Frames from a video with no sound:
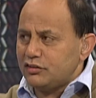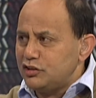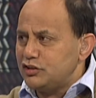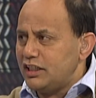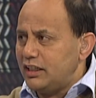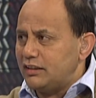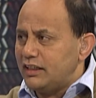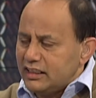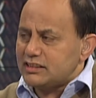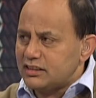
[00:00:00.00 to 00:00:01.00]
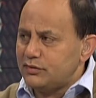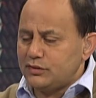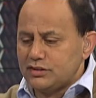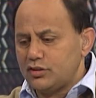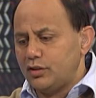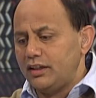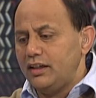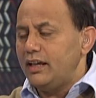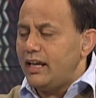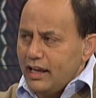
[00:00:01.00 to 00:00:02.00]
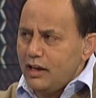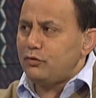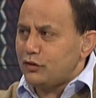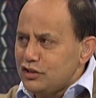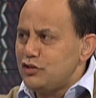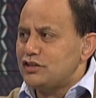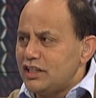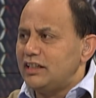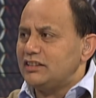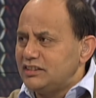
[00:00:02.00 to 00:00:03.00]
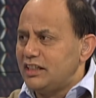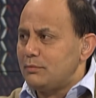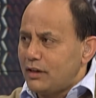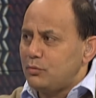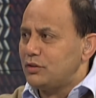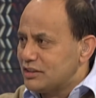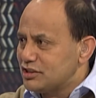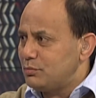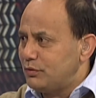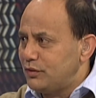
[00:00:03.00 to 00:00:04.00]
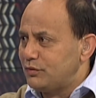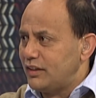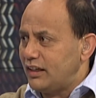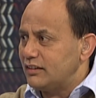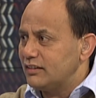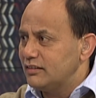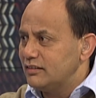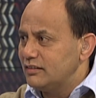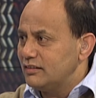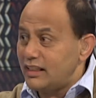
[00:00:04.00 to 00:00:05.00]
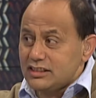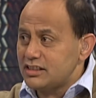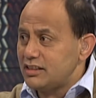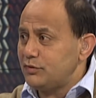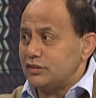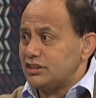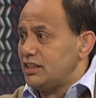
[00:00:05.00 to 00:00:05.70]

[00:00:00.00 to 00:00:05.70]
in New Zealand, here's the difference, Scotty. Every New Zealand team can win the Super 15. That's the difference.